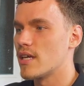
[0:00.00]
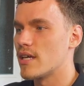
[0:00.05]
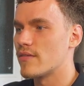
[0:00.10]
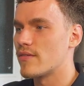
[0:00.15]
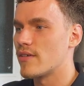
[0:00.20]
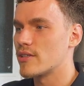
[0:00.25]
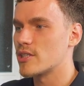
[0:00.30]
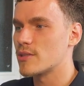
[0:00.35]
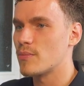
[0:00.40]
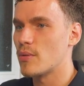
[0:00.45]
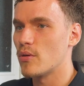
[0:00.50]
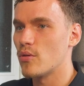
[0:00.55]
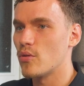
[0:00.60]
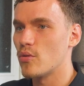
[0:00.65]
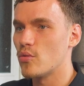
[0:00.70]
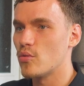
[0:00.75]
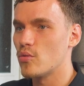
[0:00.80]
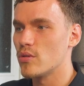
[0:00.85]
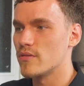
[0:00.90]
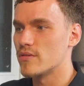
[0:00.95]
I just put
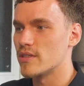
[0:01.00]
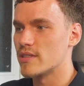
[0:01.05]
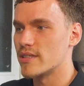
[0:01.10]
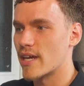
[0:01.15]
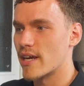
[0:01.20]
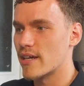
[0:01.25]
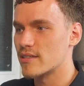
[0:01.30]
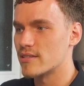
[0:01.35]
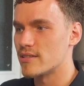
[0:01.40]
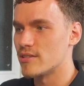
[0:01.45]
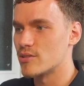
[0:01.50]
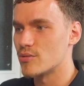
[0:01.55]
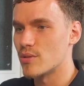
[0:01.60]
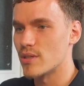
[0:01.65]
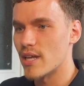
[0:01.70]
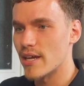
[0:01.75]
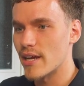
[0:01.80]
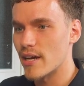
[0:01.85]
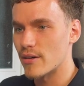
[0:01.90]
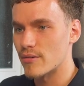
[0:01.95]
all of the text into a
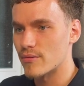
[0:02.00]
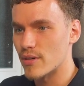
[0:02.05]
layout,